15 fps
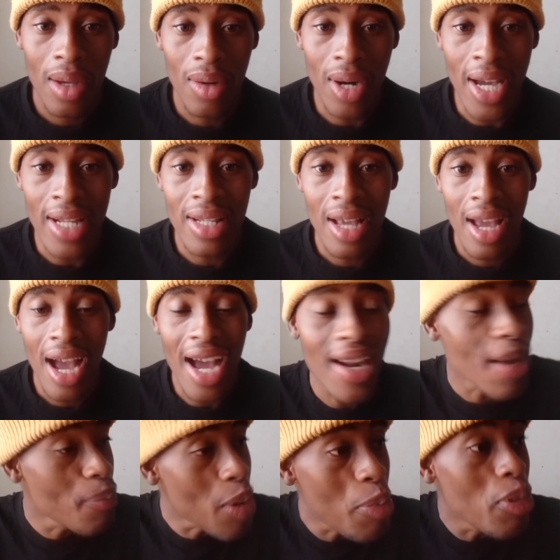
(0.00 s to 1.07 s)
Right?
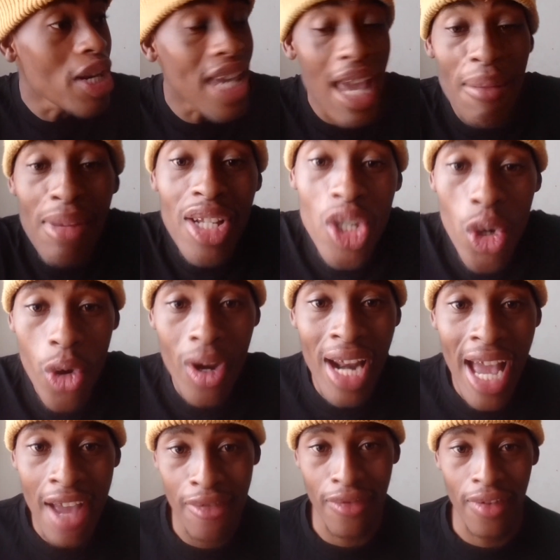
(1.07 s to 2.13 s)
Other people came into your
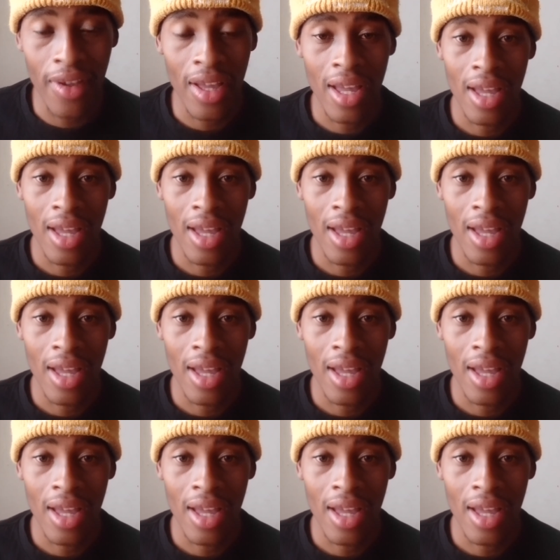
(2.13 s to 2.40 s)
life.